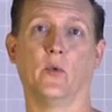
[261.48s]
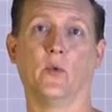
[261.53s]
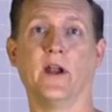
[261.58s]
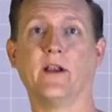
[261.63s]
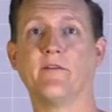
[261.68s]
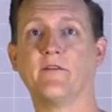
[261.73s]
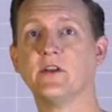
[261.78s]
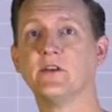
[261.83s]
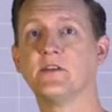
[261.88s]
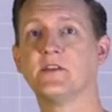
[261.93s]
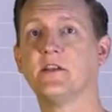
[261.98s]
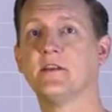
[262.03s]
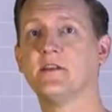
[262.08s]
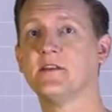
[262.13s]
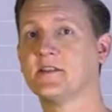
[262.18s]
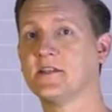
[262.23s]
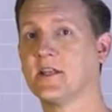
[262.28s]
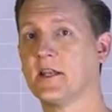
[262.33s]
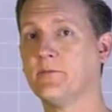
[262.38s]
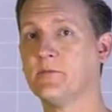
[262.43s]
whenever you see the
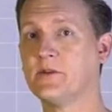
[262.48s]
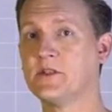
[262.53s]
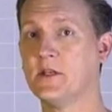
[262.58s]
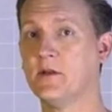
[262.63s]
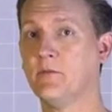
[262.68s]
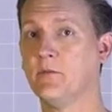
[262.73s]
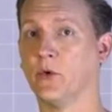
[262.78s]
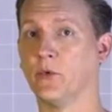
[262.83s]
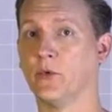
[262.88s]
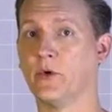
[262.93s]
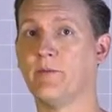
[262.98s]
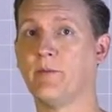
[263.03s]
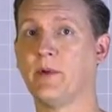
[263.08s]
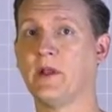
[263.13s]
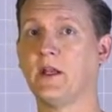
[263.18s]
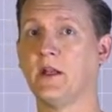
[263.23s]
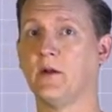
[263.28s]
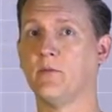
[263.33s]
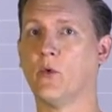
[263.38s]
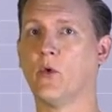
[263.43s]
same symbol
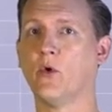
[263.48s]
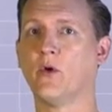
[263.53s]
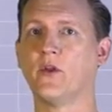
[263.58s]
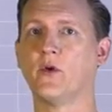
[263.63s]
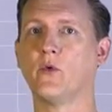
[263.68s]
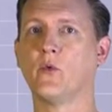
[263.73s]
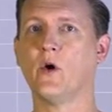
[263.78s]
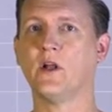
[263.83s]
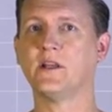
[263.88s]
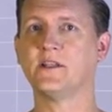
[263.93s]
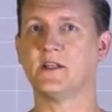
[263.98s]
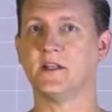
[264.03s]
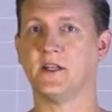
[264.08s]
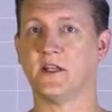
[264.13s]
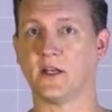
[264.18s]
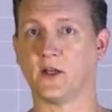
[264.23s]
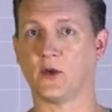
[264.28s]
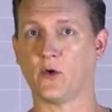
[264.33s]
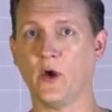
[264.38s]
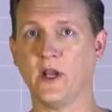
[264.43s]
repeated more than once in
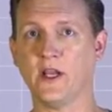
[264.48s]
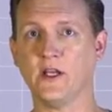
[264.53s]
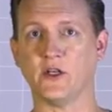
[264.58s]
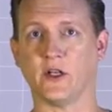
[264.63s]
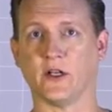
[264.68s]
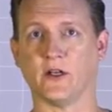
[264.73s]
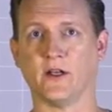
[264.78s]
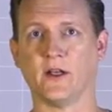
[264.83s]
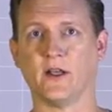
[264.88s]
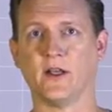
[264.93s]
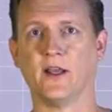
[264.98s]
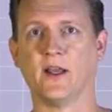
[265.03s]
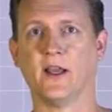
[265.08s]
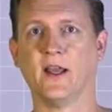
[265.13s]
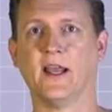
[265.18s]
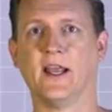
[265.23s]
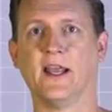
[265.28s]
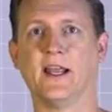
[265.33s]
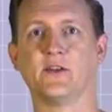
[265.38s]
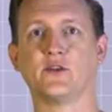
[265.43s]
an equation,
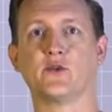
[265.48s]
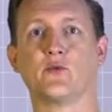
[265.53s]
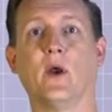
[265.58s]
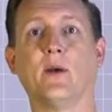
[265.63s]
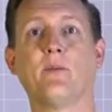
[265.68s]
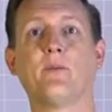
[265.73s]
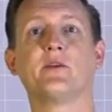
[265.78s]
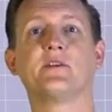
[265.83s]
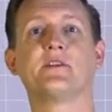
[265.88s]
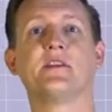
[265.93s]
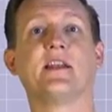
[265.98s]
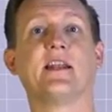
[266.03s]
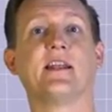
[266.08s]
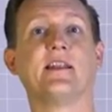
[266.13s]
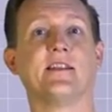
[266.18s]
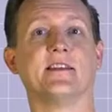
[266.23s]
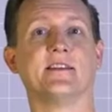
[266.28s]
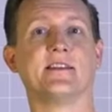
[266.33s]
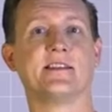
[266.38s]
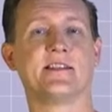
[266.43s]
it's
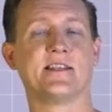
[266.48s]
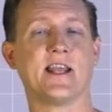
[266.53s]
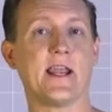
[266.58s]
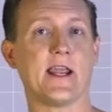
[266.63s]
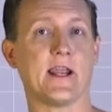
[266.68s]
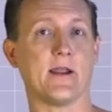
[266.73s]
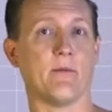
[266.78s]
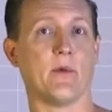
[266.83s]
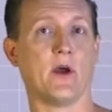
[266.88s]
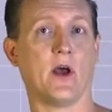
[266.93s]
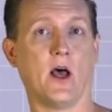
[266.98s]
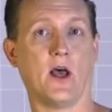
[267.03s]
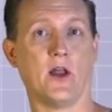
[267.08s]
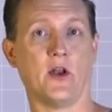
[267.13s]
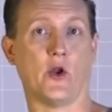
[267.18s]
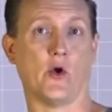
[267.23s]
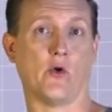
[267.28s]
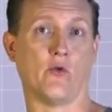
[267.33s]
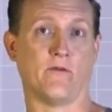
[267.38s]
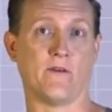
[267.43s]
representing the same
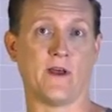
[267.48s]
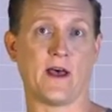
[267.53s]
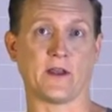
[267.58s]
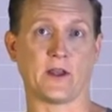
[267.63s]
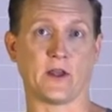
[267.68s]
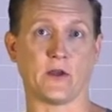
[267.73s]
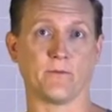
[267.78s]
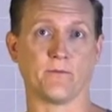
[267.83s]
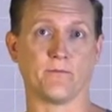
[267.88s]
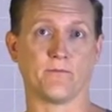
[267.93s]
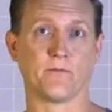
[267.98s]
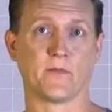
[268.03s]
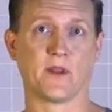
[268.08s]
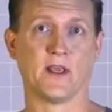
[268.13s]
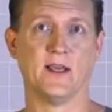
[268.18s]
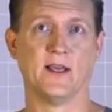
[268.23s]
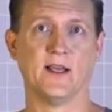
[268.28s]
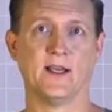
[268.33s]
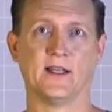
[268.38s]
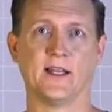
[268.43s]
unknown value.
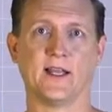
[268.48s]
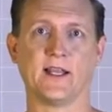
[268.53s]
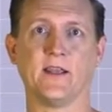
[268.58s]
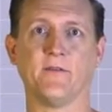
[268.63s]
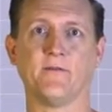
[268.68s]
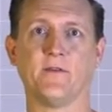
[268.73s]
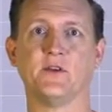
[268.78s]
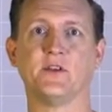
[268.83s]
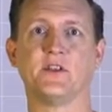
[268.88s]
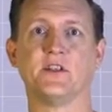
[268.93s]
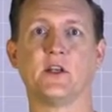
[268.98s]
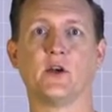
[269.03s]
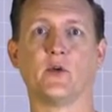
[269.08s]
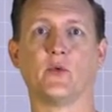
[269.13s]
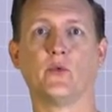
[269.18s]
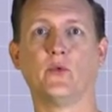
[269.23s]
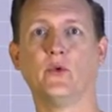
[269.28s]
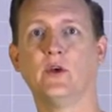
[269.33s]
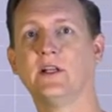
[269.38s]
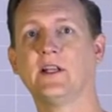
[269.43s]
Like if you see a
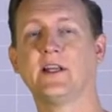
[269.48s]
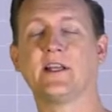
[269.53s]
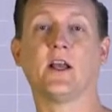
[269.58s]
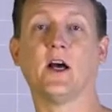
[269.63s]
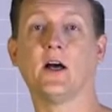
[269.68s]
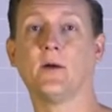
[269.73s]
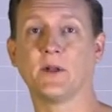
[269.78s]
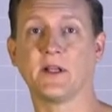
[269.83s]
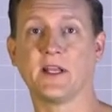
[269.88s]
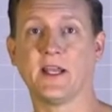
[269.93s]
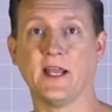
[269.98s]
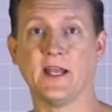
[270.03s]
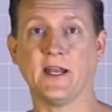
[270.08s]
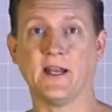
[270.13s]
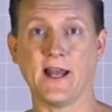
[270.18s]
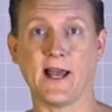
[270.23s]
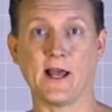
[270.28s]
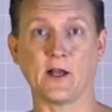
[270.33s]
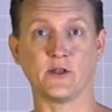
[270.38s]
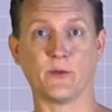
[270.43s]
really
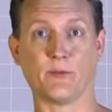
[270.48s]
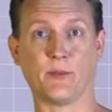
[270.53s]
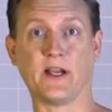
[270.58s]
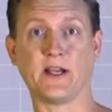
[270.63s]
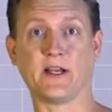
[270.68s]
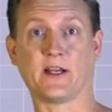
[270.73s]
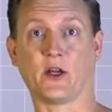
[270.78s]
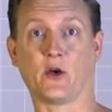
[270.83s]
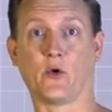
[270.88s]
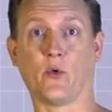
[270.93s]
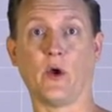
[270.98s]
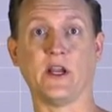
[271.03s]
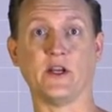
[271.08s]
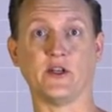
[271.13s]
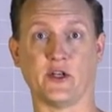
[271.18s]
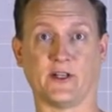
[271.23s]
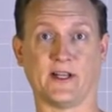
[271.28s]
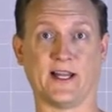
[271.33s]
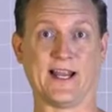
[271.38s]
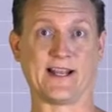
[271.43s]
complicated algebraic
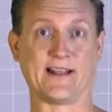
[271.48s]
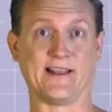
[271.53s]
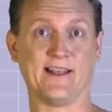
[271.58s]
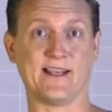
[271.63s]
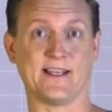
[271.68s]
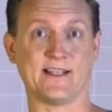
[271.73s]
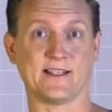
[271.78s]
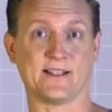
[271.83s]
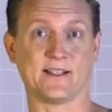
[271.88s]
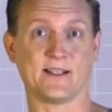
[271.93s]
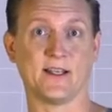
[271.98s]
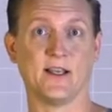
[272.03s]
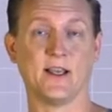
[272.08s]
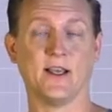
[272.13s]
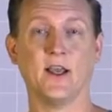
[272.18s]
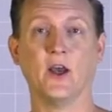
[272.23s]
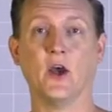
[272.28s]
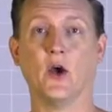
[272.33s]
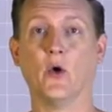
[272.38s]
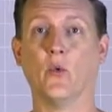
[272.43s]
equation like this,
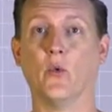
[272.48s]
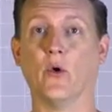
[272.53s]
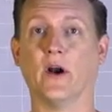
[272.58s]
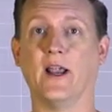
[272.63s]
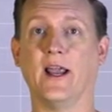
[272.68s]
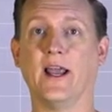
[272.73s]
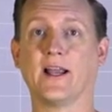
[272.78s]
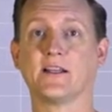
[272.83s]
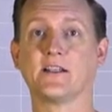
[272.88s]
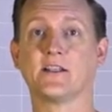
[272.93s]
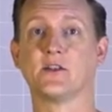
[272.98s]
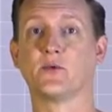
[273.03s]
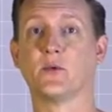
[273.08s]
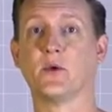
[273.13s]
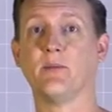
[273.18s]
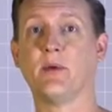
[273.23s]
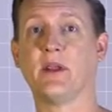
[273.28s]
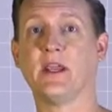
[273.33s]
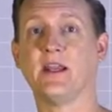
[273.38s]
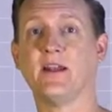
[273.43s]
where x is
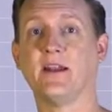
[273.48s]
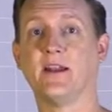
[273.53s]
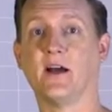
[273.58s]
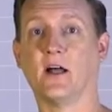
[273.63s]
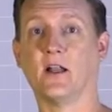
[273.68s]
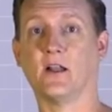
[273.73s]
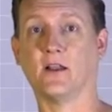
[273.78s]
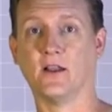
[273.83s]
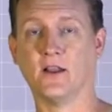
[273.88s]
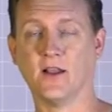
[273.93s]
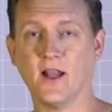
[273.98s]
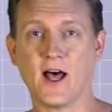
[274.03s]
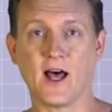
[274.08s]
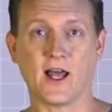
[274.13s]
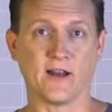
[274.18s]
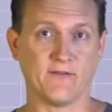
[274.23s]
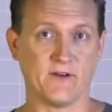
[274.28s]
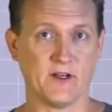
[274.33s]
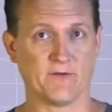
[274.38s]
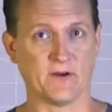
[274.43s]
repeated a
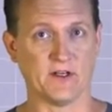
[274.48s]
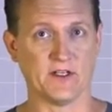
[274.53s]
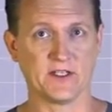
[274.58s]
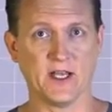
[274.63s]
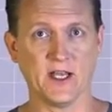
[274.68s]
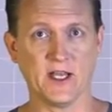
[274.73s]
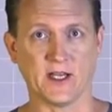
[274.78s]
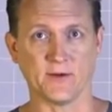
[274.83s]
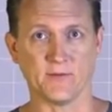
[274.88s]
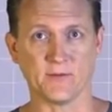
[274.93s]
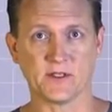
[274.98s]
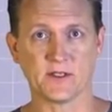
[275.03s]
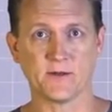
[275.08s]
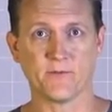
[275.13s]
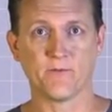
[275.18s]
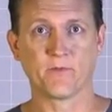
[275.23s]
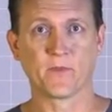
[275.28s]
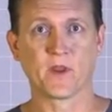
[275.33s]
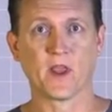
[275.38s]
lot of different times,